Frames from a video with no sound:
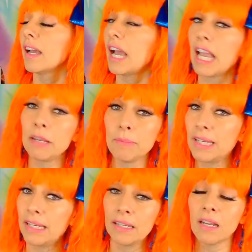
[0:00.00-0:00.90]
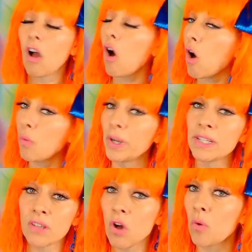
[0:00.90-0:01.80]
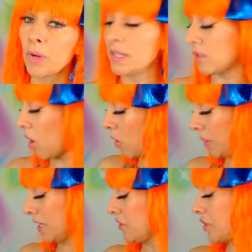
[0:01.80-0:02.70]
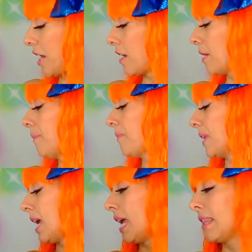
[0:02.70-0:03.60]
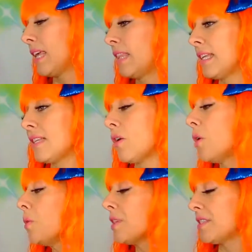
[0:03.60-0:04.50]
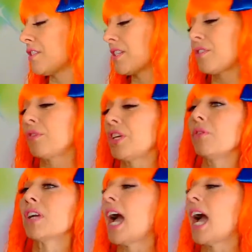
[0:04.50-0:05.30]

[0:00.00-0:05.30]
I mean, always, always, always share. And then, this looks so cute.